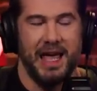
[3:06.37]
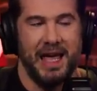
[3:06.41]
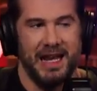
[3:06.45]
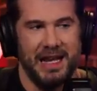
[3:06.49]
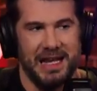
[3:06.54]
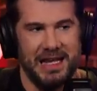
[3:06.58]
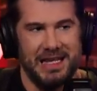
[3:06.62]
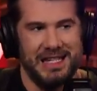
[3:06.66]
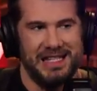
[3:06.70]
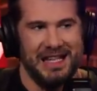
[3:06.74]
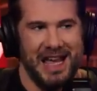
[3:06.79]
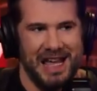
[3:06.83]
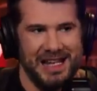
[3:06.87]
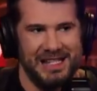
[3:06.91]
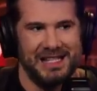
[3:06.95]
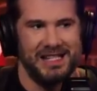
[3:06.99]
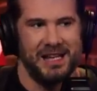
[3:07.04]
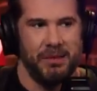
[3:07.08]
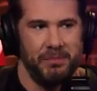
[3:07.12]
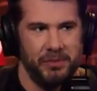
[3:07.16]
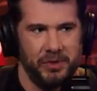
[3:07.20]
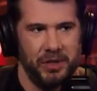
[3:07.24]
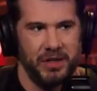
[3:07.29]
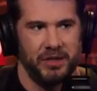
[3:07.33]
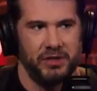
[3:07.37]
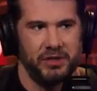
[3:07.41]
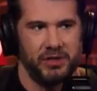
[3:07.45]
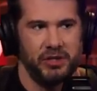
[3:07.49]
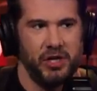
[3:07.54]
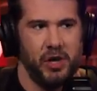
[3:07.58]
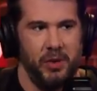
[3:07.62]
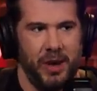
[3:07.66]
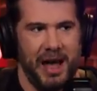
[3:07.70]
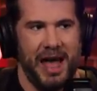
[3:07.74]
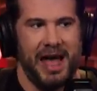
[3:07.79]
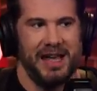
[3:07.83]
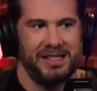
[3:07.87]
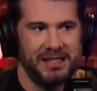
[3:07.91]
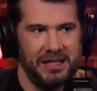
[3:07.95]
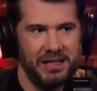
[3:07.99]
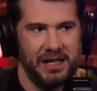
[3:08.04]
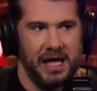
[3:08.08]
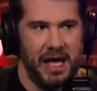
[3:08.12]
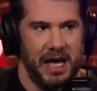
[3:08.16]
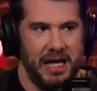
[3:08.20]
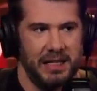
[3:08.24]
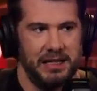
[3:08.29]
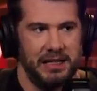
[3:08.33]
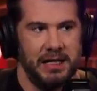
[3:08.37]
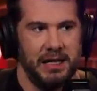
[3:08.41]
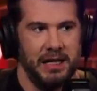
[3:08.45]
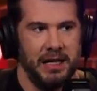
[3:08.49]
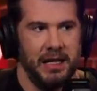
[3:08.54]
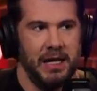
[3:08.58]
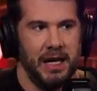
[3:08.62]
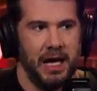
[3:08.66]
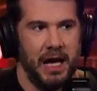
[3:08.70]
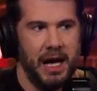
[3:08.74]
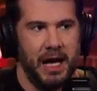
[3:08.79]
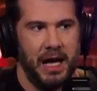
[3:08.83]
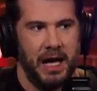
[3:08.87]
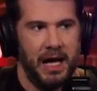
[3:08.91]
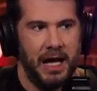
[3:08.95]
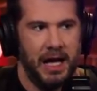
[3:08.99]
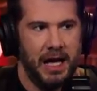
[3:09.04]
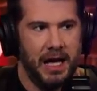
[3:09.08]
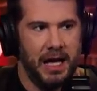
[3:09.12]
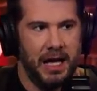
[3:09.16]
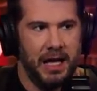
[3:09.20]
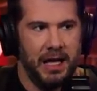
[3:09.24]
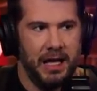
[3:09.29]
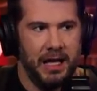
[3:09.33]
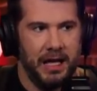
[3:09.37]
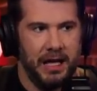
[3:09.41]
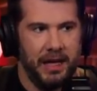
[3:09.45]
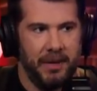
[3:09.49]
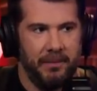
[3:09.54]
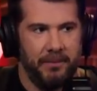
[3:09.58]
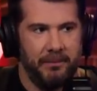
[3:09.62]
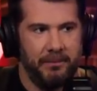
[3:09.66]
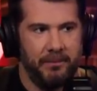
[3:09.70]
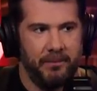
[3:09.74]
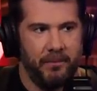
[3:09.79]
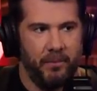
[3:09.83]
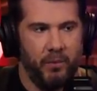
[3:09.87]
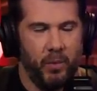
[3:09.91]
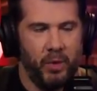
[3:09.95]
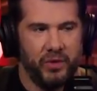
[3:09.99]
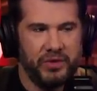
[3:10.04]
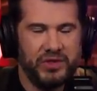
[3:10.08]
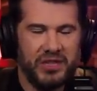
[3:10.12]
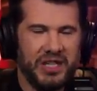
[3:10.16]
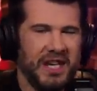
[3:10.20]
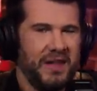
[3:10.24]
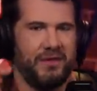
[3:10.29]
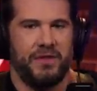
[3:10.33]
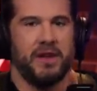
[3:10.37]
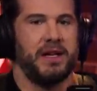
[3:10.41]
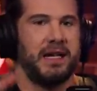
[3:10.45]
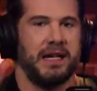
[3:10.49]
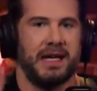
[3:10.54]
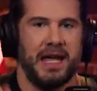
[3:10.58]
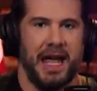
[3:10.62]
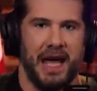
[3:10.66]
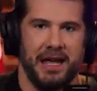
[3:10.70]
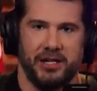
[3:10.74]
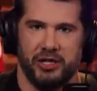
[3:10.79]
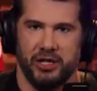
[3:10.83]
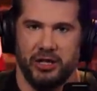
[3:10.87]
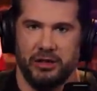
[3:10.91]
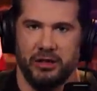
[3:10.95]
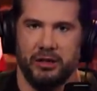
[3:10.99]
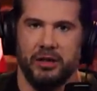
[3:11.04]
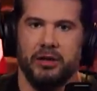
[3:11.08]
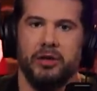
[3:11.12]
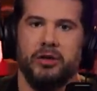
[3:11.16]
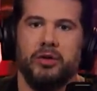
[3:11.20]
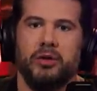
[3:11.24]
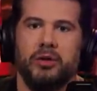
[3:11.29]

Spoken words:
and he said something so asinine. We'll see if you can catch it.